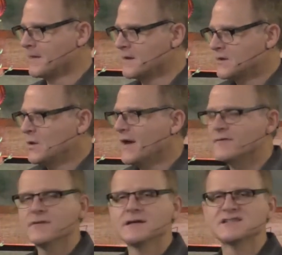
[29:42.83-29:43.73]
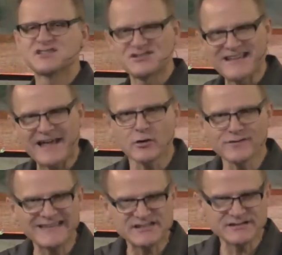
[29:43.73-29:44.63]
you have
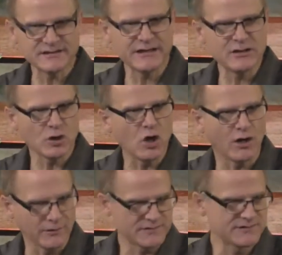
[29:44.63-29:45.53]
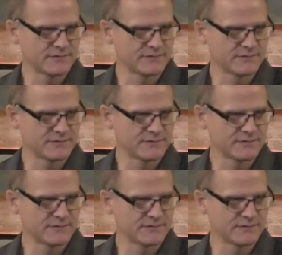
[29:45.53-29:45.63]
settled this in your heart.